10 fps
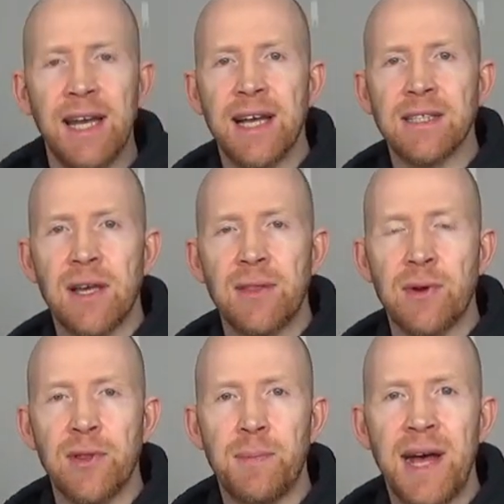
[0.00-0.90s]
as I
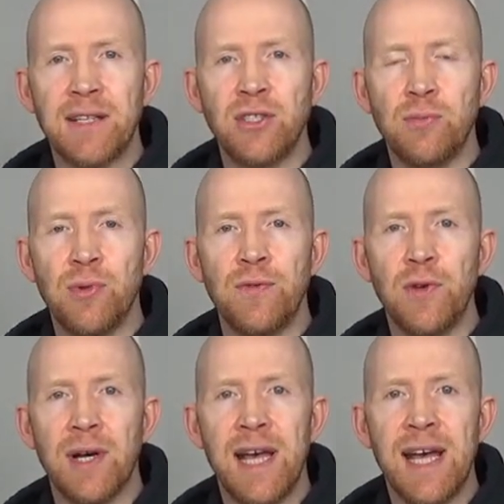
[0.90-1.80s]
throw the pad, you move
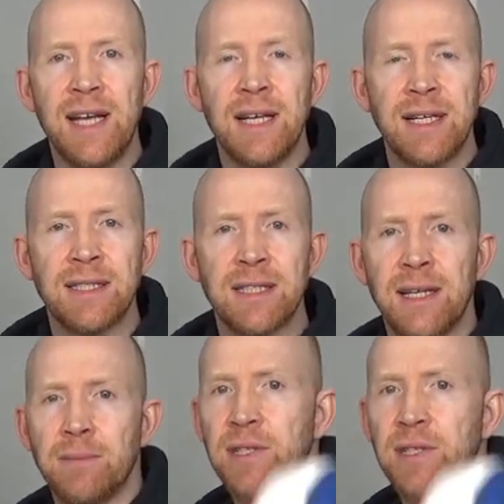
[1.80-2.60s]
your head, slip